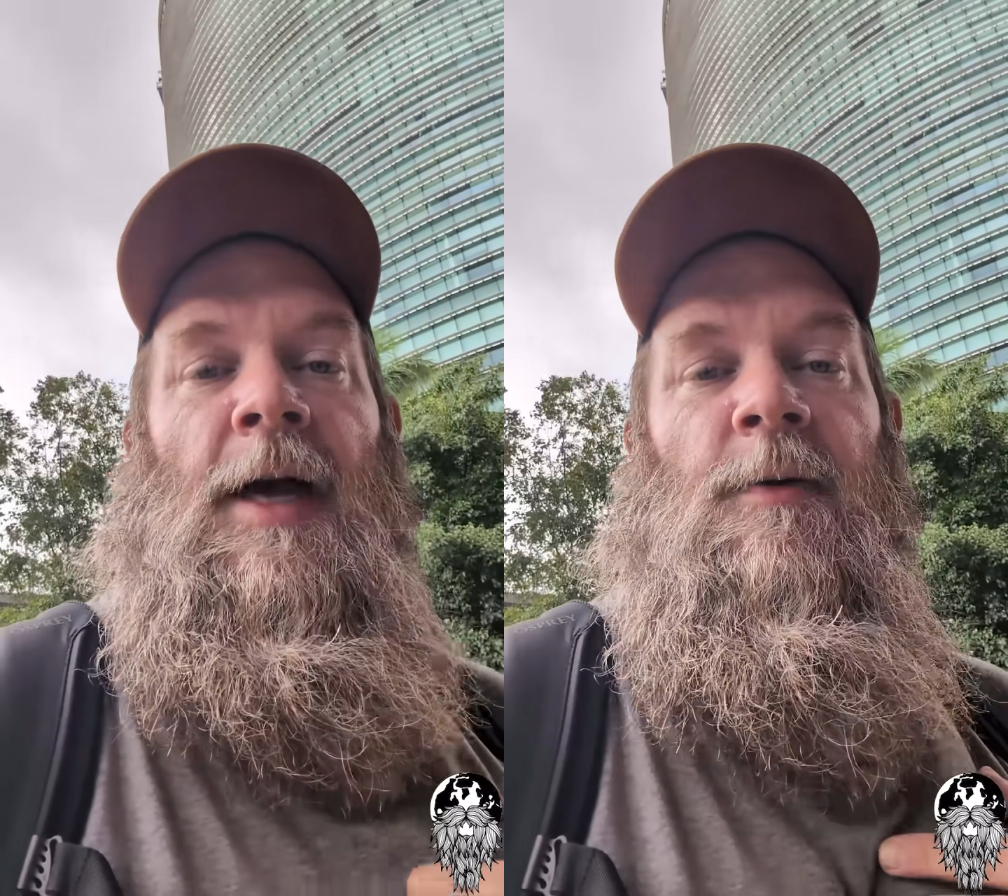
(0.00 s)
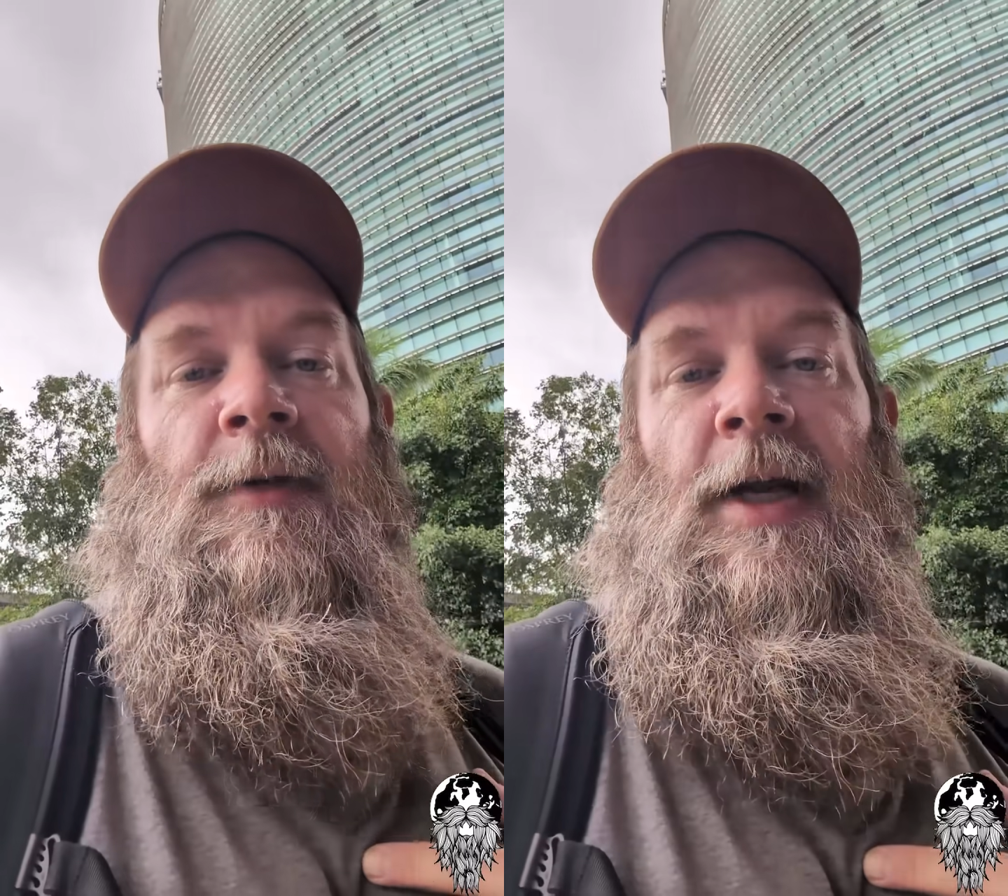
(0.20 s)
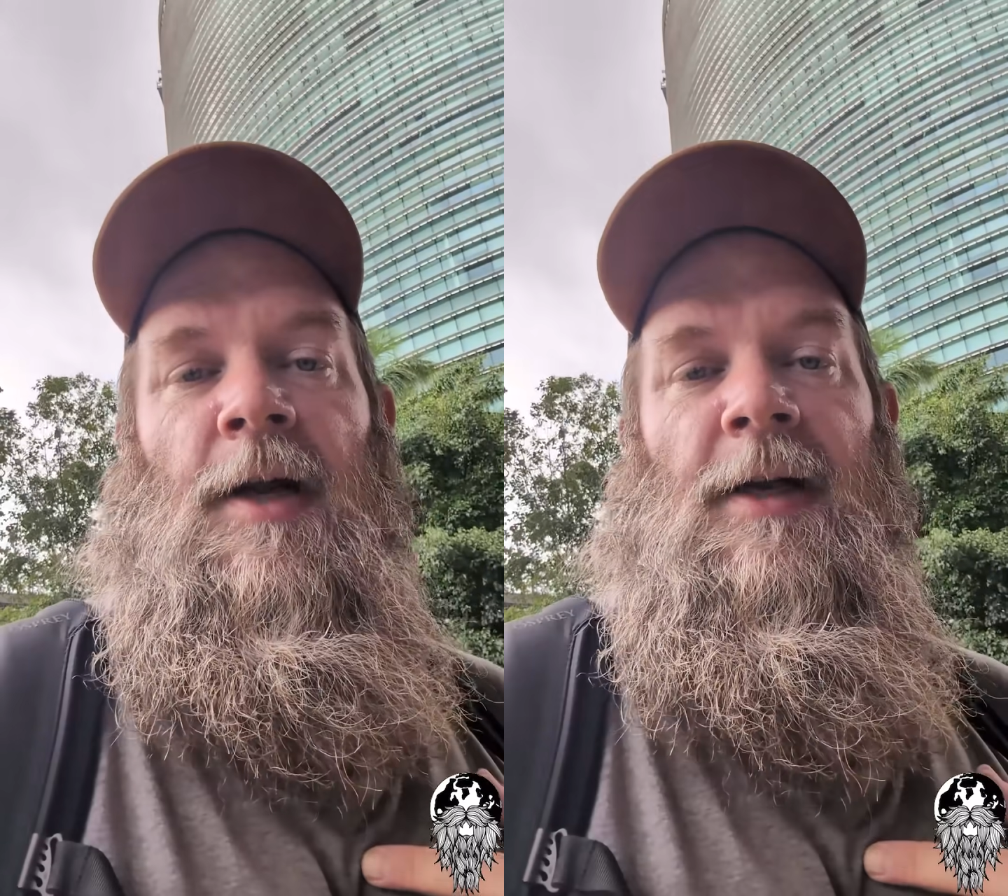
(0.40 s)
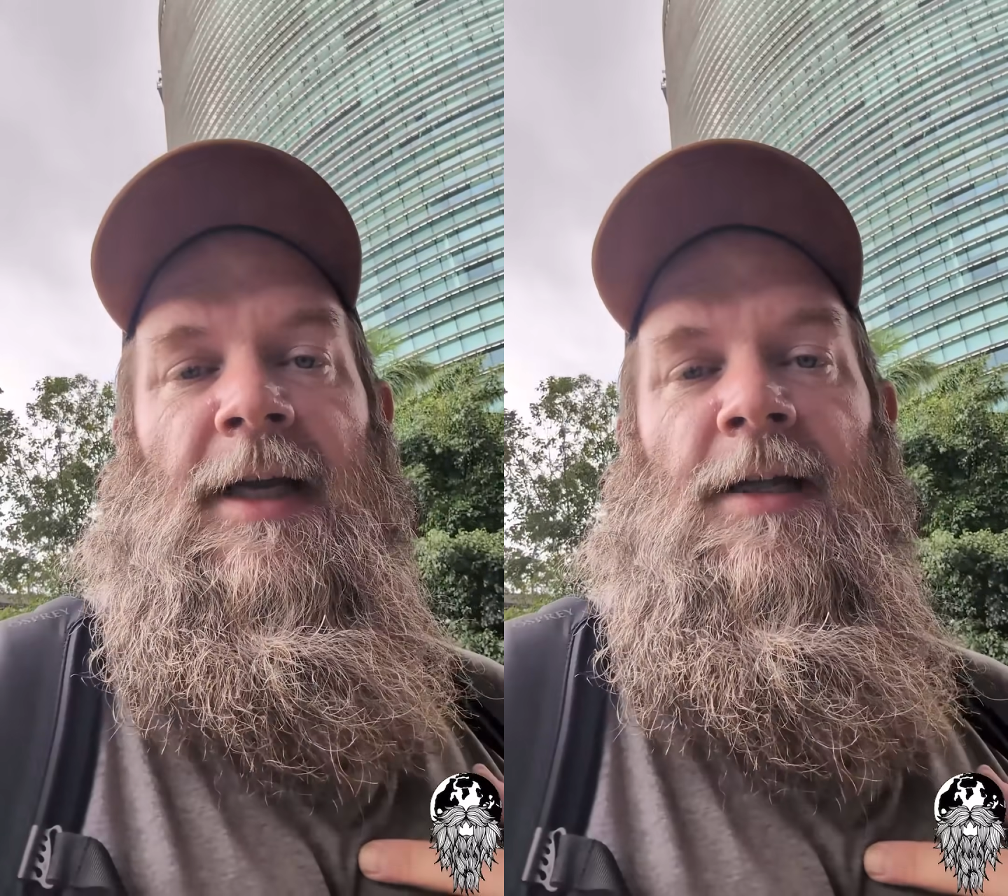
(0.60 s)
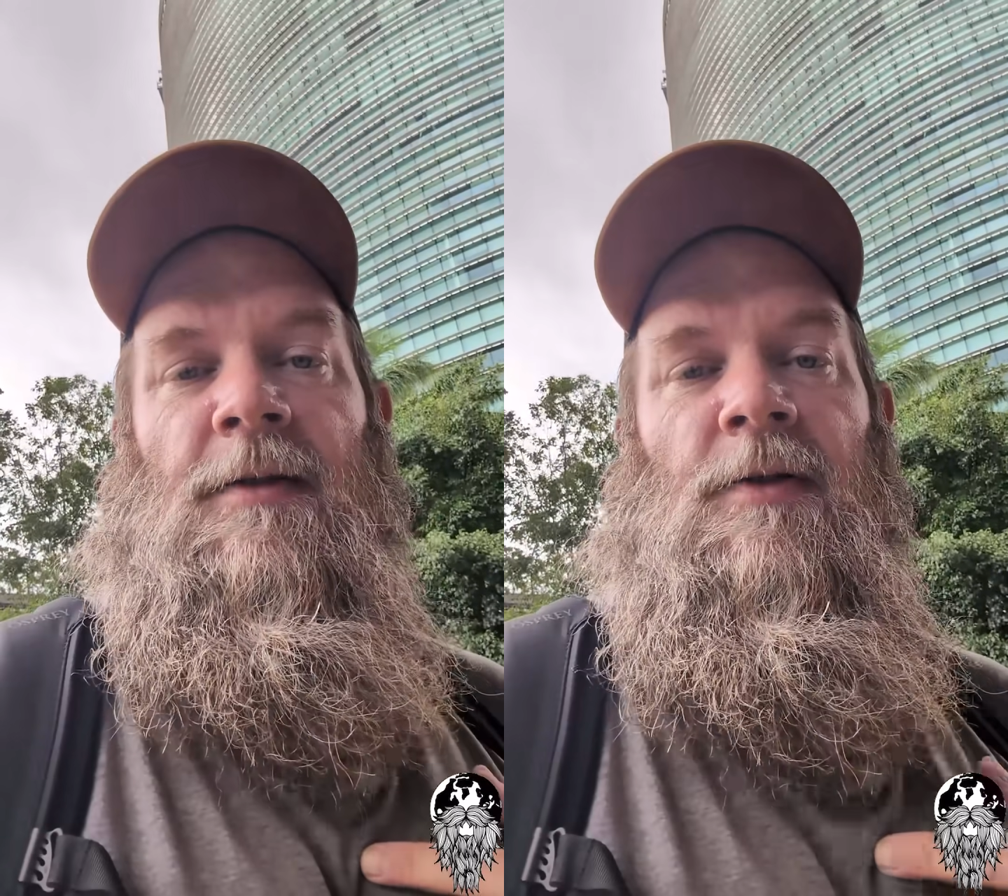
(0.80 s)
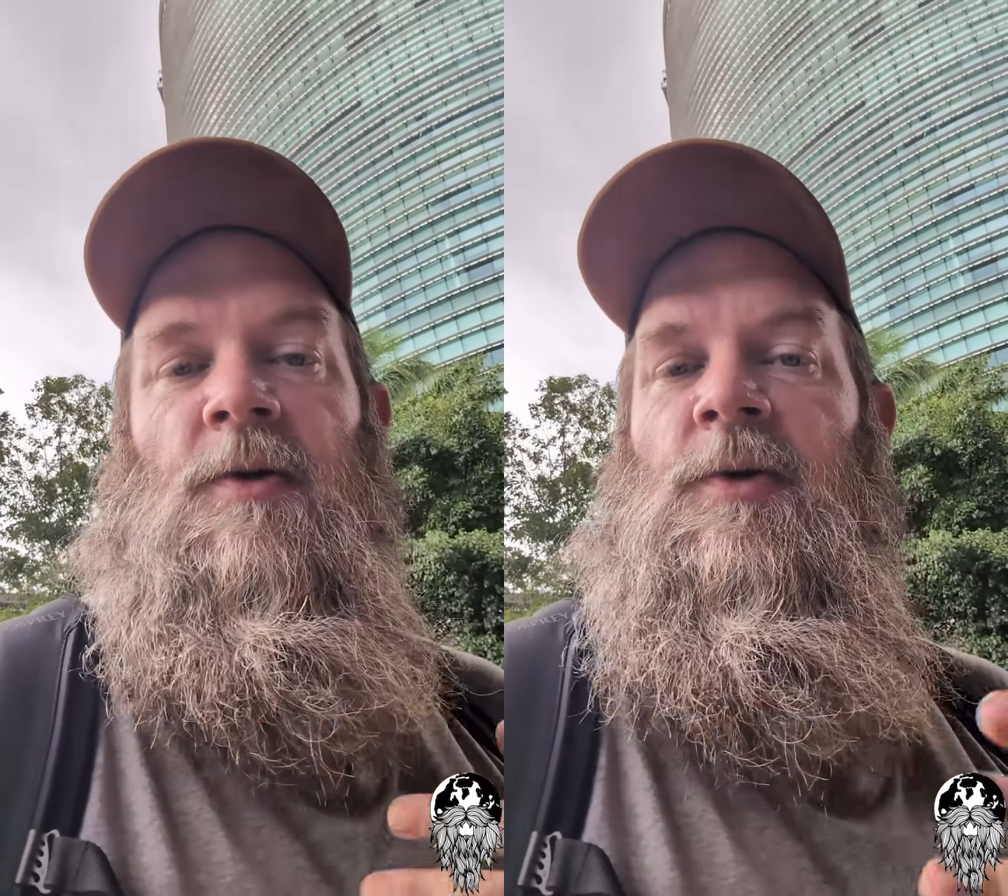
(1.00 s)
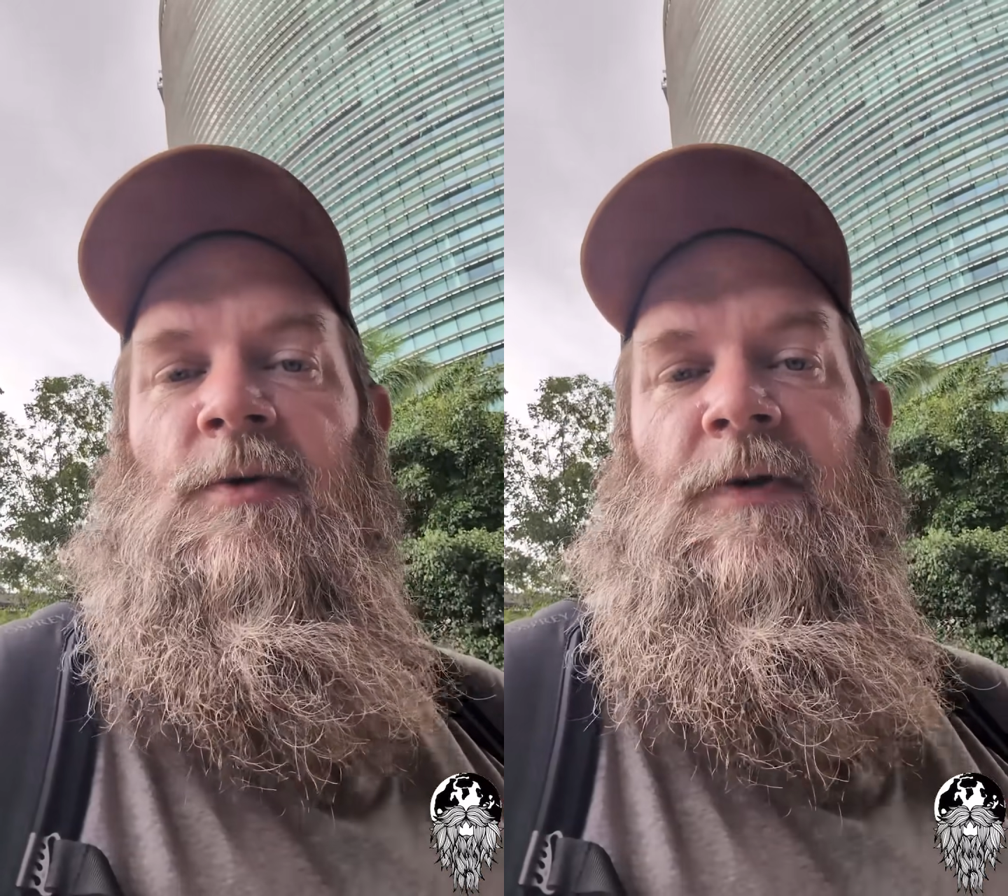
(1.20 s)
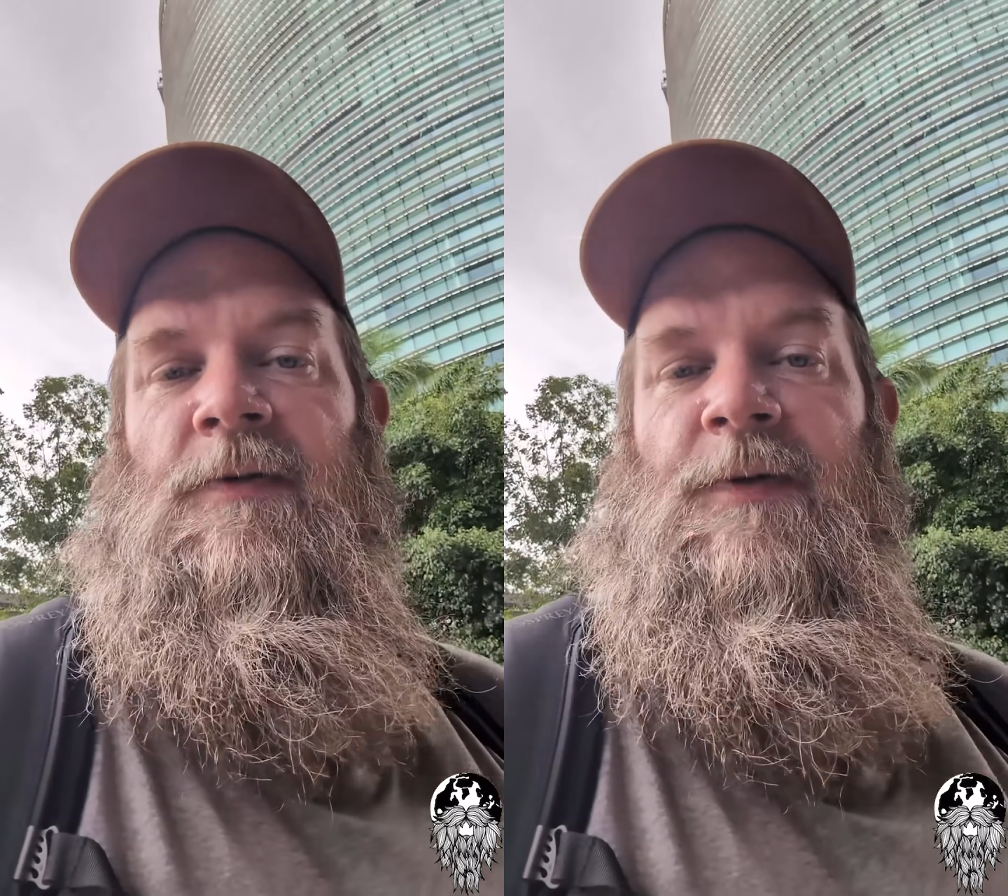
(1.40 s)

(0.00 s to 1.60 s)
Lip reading: I don't care again who you vote